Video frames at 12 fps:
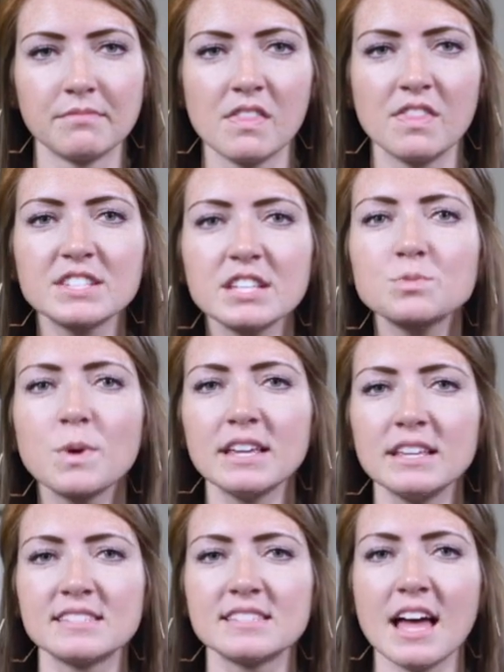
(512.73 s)
This is what
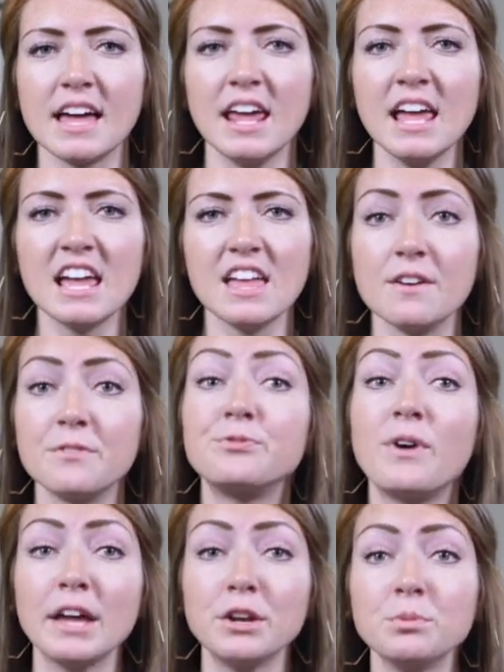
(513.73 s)
he said in the
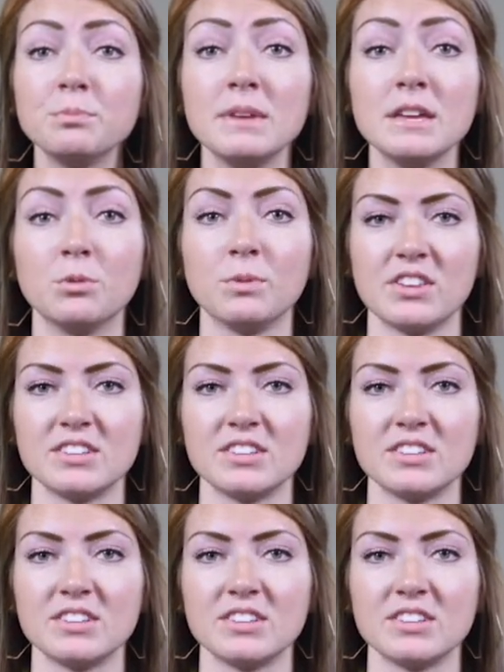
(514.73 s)
final meal with